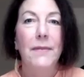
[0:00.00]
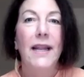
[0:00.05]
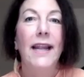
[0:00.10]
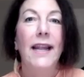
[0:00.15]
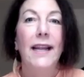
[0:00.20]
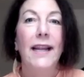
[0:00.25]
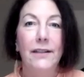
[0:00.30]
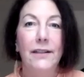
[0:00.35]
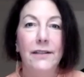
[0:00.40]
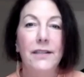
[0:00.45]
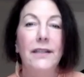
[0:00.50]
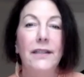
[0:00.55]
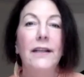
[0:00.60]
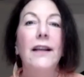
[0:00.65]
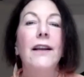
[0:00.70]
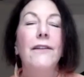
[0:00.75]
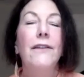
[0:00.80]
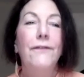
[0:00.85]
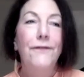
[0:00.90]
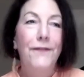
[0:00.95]
And
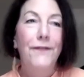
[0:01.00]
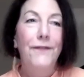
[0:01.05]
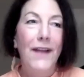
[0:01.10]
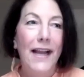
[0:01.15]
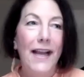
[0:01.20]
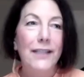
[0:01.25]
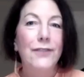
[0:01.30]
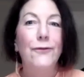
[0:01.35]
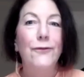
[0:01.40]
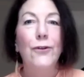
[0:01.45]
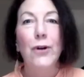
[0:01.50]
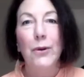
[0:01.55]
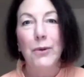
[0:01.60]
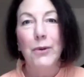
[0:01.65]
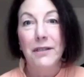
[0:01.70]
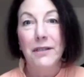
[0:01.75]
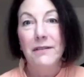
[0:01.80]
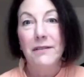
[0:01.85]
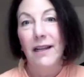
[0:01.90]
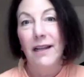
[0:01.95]
fast
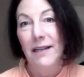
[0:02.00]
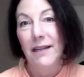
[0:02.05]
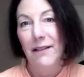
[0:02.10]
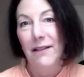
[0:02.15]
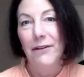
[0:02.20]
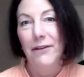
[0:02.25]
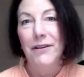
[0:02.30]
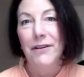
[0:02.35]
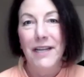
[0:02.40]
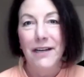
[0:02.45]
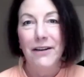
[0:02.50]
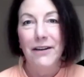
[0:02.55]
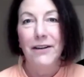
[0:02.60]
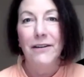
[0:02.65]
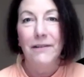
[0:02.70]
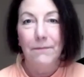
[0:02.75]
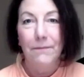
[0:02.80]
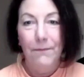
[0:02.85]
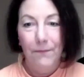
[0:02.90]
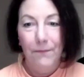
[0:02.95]
forward another year,